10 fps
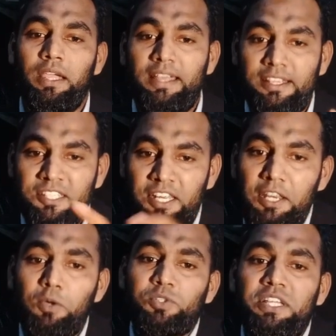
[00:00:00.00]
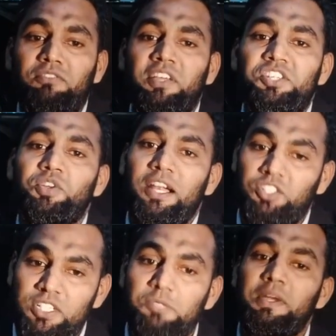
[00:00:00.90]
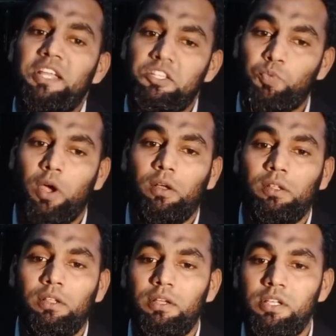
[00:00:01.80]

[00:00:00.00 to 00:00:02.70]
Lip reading: It excludes inflation adjustment as well.